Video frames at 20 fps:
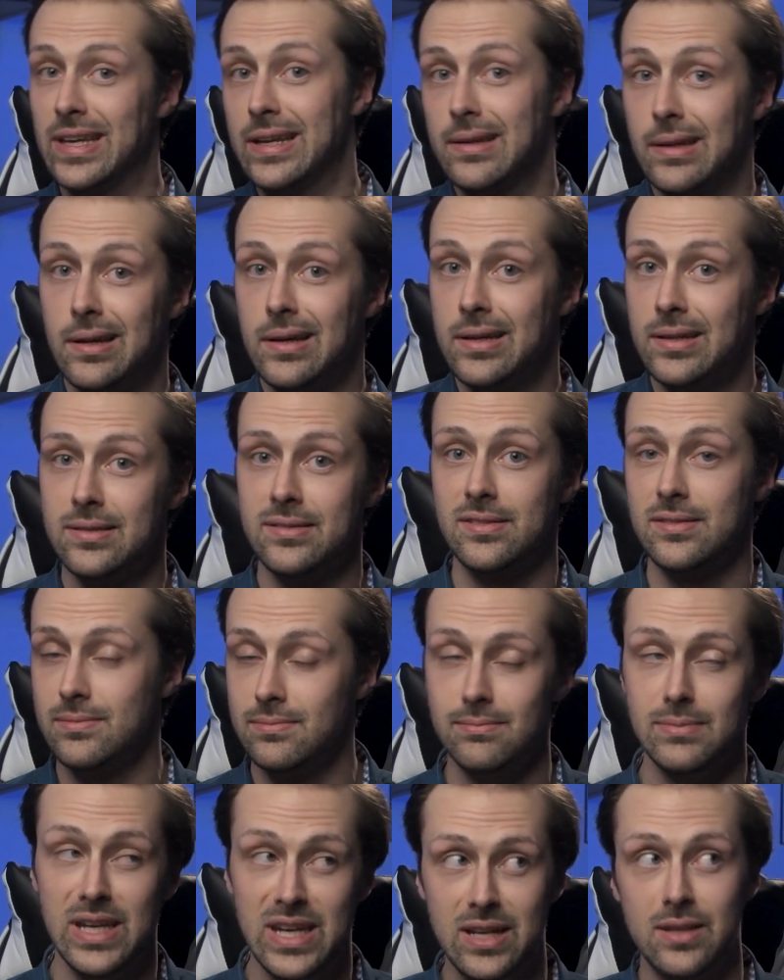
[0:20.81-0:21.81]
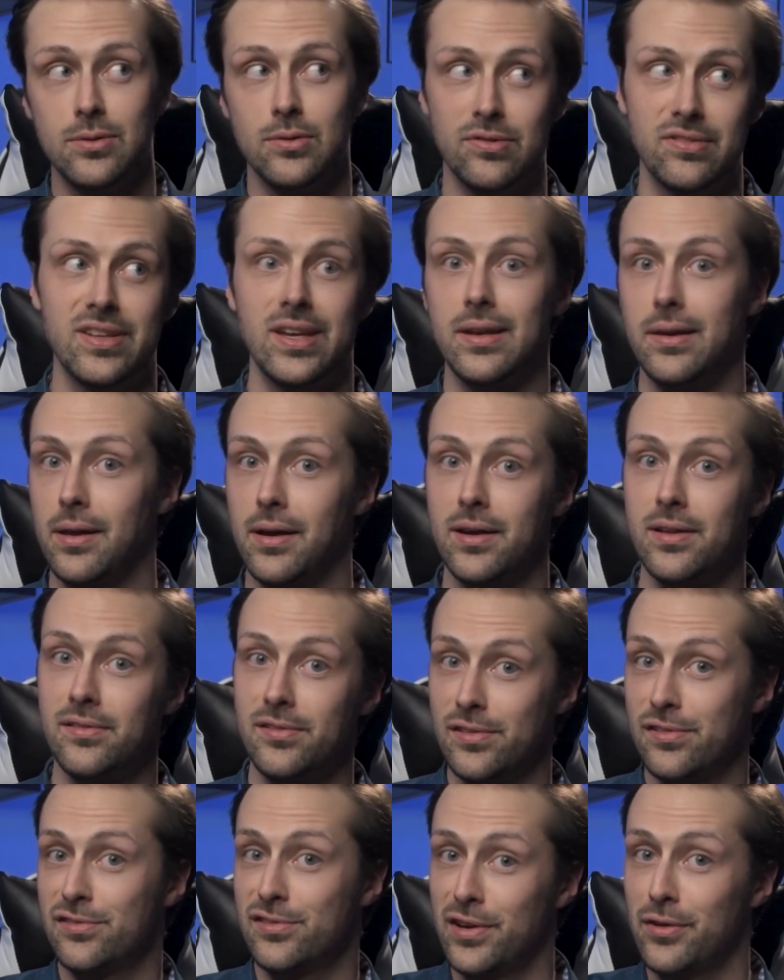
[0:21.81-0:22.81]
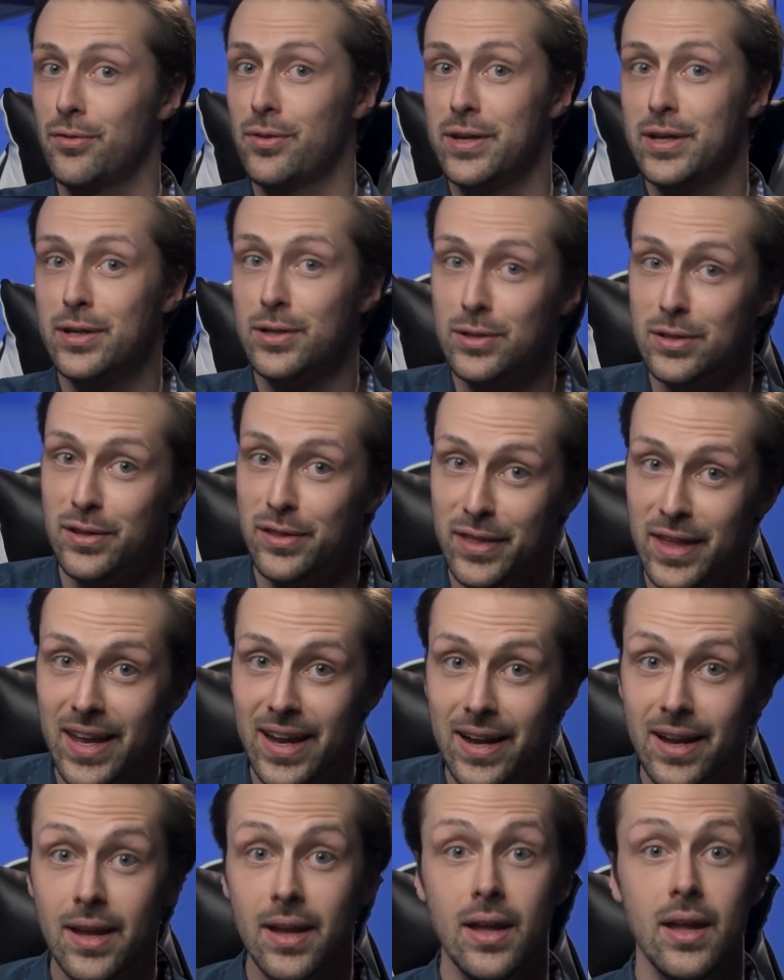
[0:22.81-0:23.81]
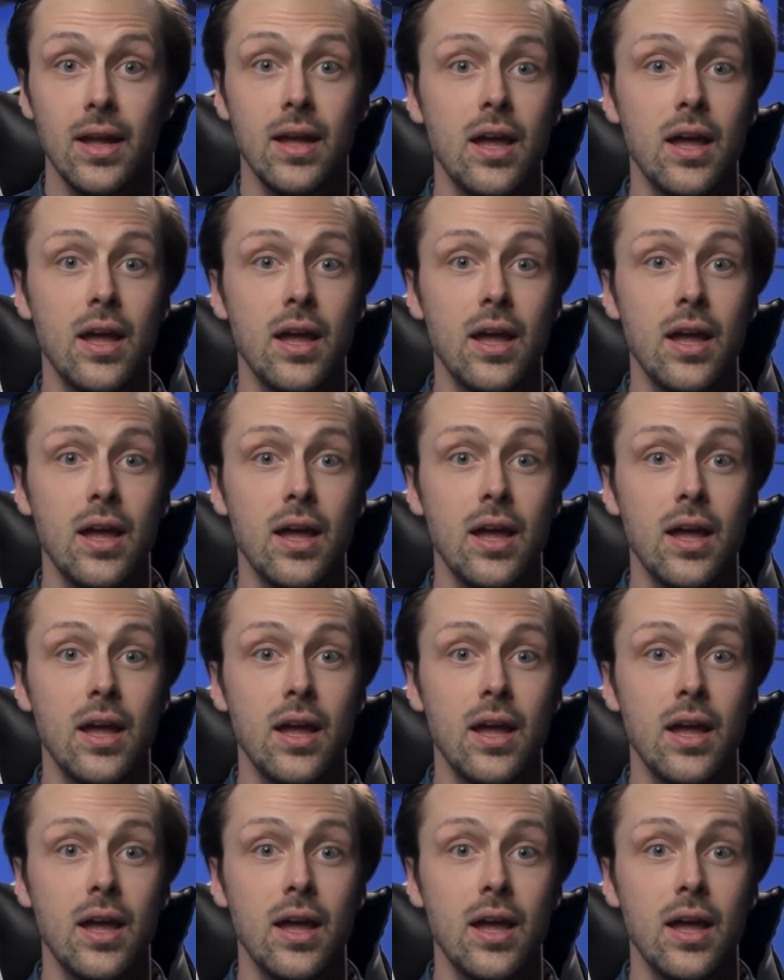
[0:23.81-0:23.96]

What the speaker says: deadlines and meeting those deadlines is generally a good thing,